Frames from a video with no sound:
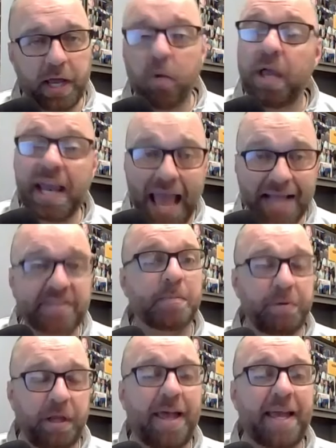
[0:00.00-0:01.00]
It, it had some
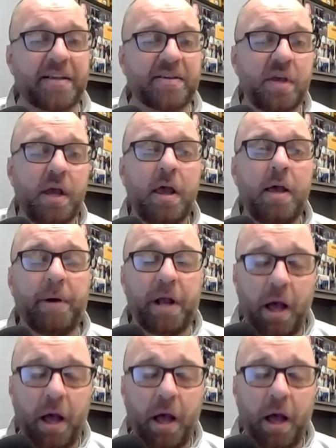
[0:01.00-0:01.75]
plays, but